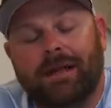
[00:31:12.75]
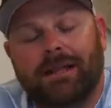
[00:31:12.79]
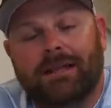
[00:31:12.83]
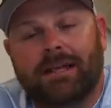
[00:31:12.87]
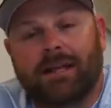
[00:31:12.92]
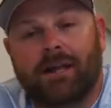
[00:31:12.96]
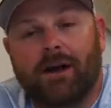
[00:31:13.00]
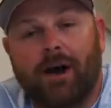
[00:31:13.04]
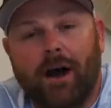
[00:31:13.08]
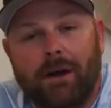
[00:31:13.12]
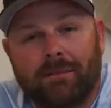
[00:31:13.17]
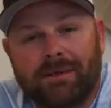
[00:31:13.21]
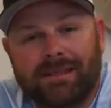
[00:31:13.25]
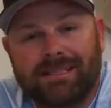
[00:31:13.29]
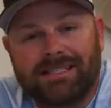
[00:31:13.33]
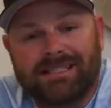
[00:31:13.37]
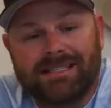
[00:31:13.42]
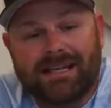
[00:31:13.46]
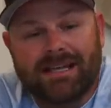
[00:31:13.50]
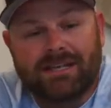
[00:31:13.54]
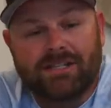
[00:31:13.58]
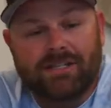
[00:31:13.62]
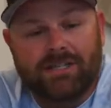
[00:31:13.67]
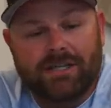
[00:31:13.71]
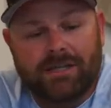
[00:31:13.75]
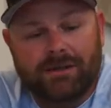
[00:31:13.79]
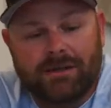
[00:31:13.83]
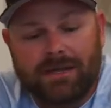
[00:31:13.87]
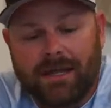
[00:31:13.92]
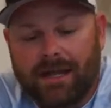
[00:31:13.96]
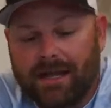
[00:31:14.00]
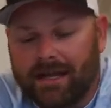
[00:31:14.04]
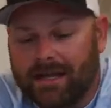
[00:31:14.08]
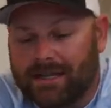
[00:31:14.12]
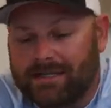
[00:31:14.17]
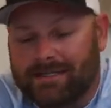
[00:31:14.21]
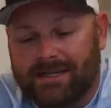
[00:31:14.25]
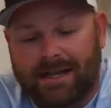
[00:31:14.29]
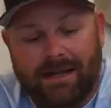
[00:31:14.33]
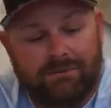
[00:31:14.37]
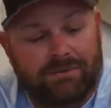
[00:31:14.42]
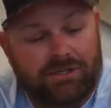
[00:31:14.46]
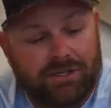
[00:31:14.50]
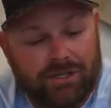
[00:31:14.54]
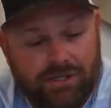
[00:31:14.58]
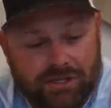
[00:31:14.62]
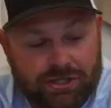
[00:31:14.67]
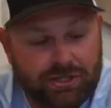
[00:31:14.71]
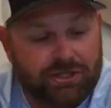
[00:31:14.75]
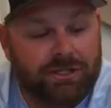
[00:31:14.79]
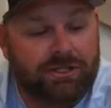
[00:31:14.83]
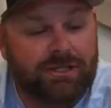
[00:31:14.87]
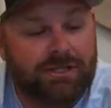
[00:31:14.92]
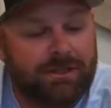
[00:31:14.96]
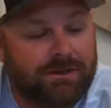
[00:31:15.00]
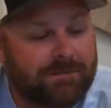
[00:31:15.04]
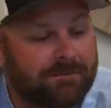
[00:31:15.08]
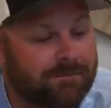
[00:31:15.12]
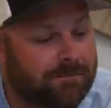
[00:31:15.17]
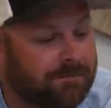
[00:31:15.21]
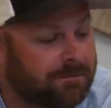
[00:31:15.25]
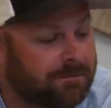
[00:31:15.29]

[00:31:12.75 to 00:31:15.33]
in the comment section because I'm sure